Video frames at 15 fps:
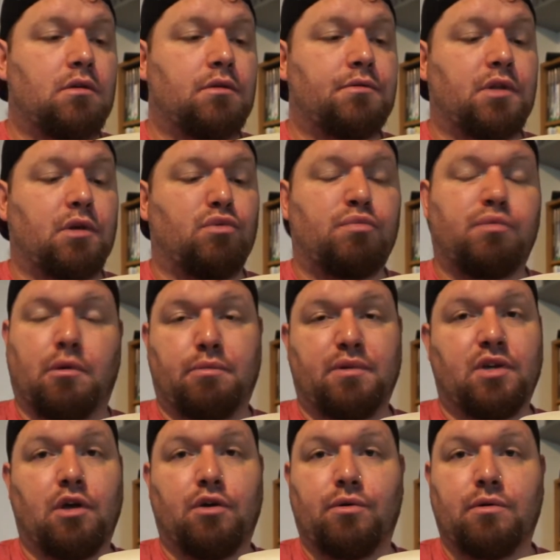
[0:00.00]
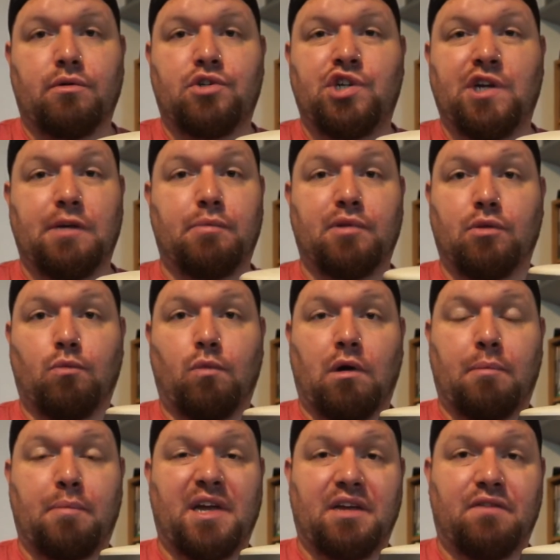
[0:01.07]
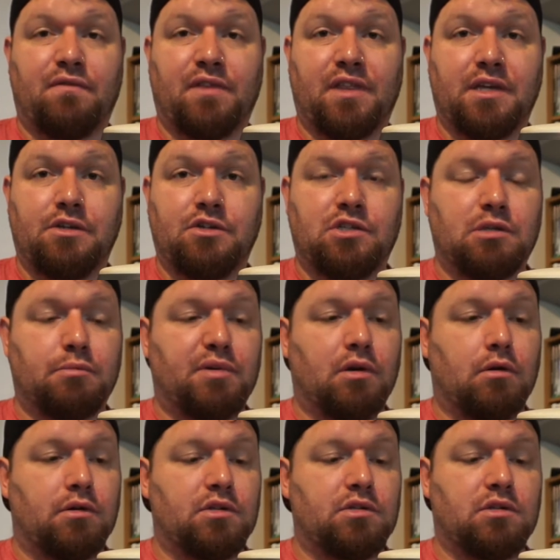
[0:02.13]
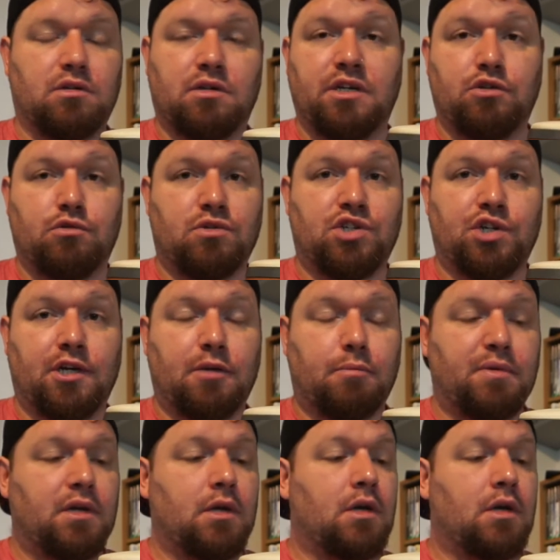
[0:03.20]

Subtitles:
They were probably going cheaper than what I paid for these, to be honest, and these were cheap.